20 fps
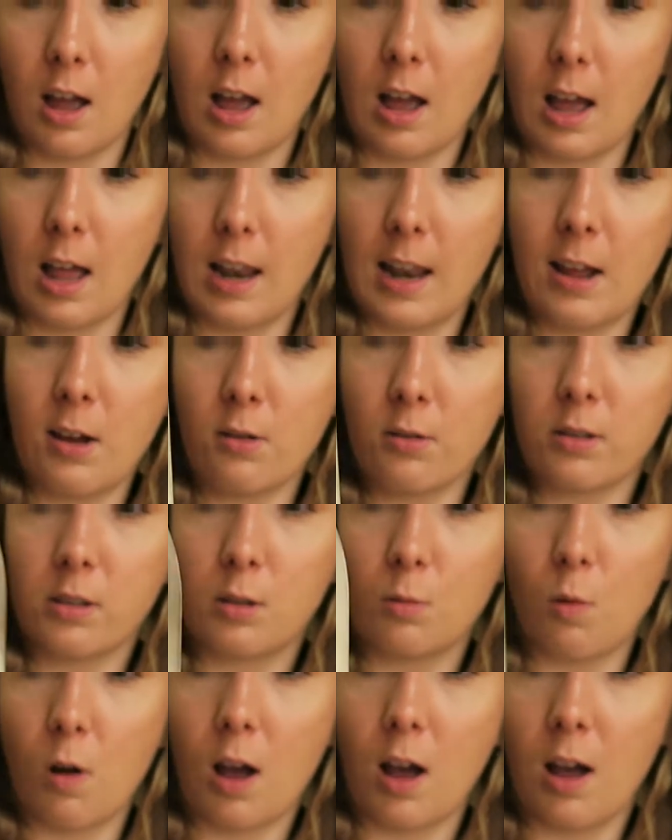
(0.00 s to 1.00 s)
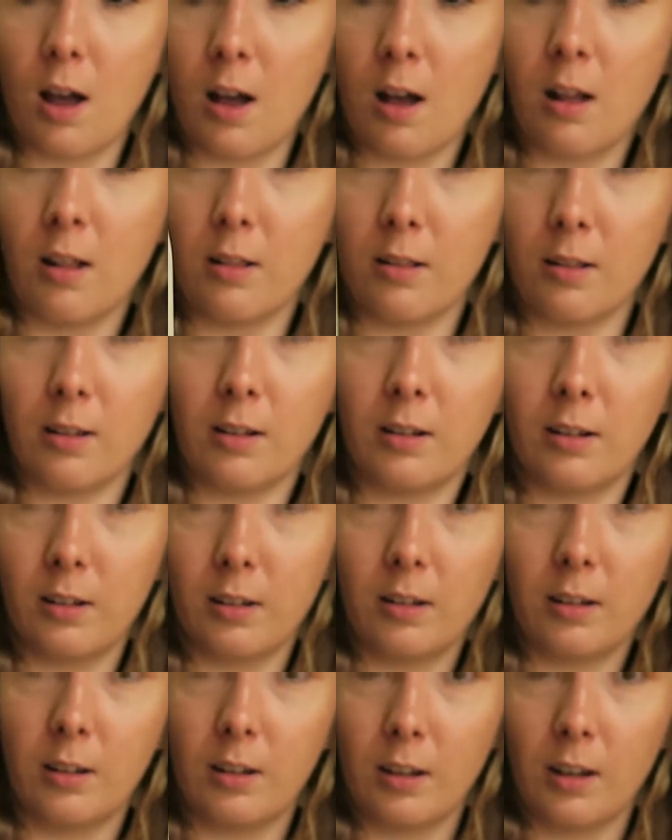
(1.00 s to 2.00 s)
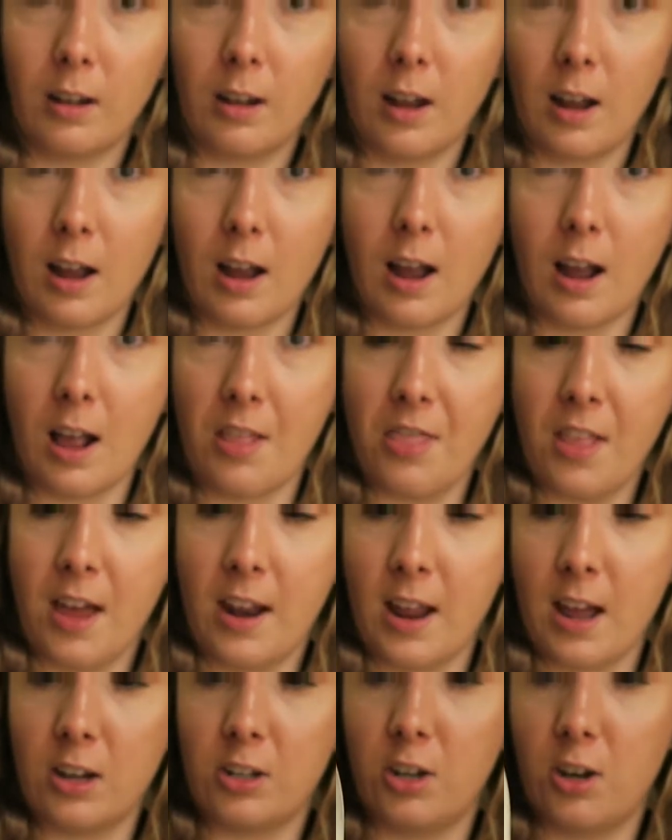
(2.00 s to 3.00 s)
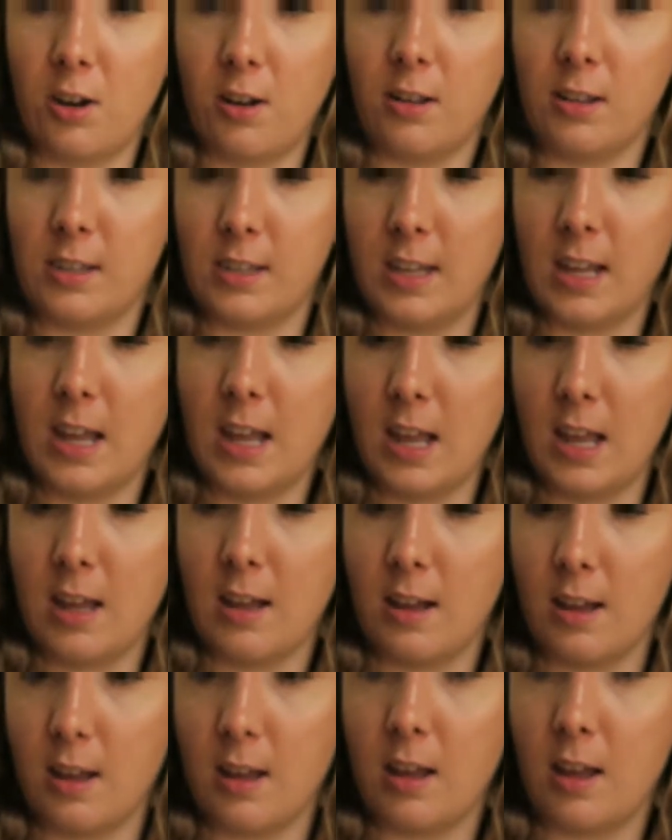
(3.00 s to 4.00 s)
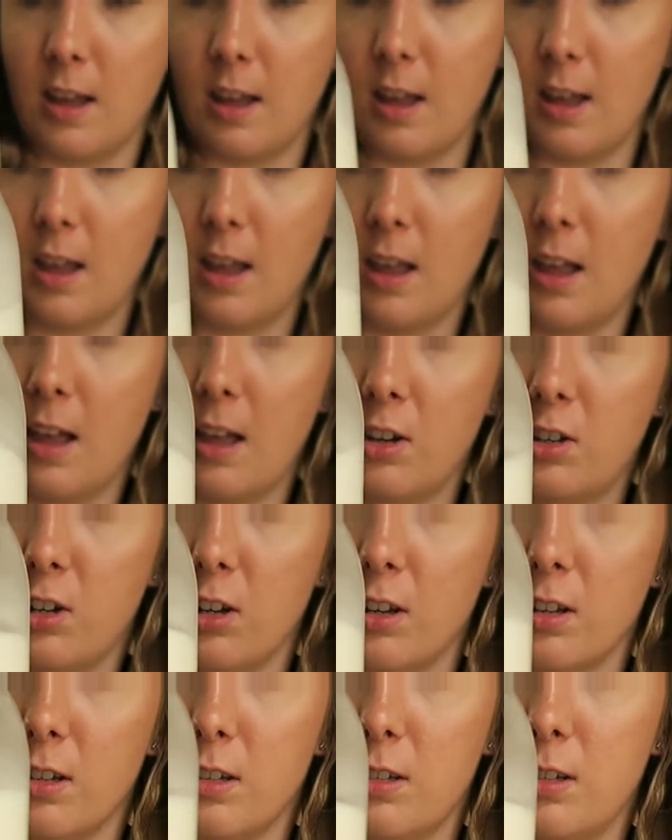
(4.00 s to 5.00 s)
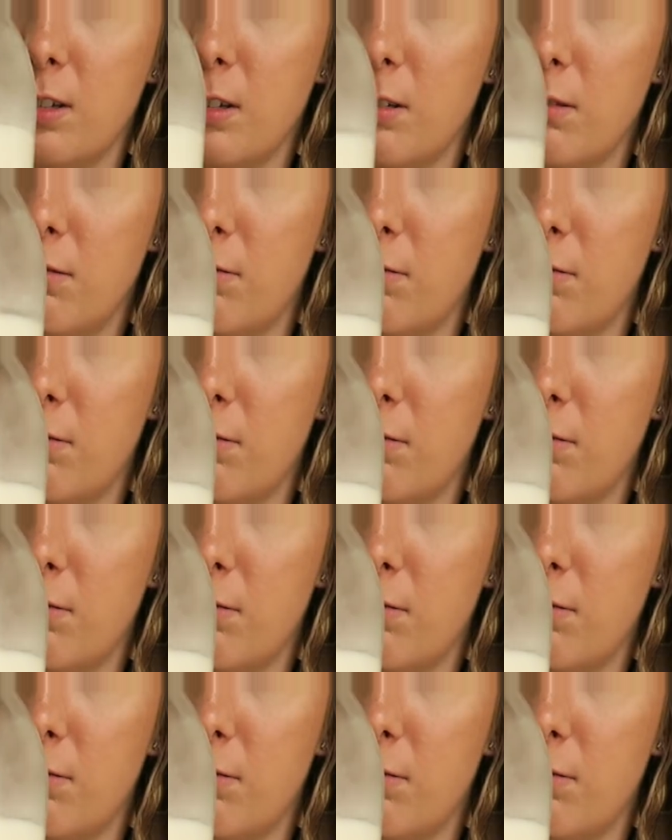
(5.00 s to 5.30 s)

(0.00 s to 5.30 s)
a little swirl, and then as you can see it just